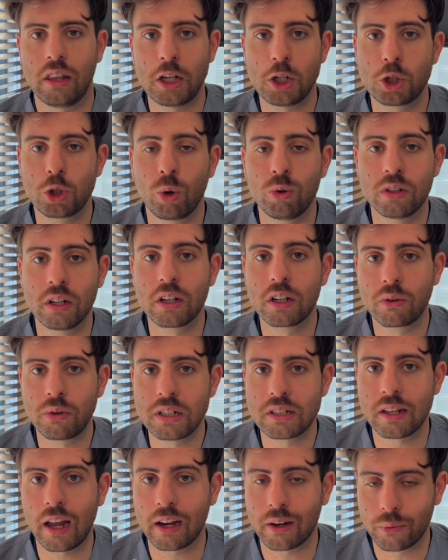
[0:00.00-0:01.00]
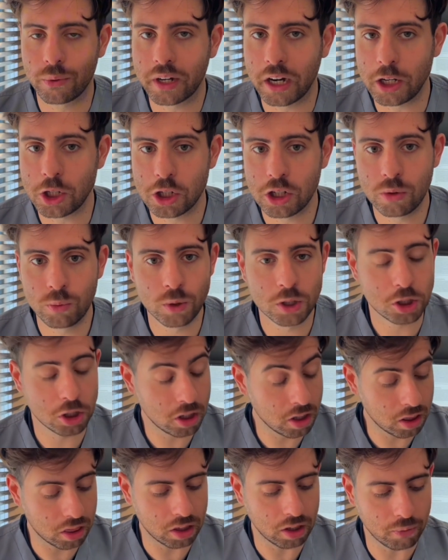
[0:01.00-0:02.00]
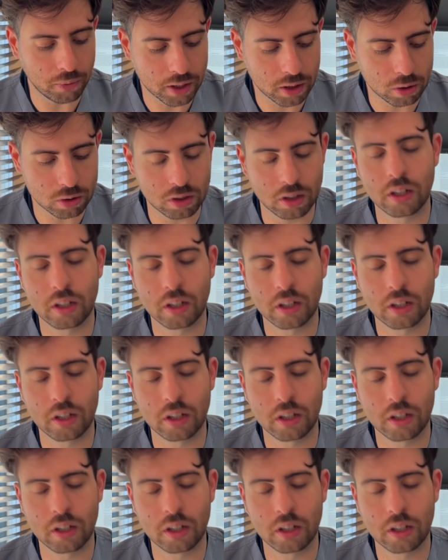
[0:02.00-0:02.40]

They showed increased aggregation, which in theory could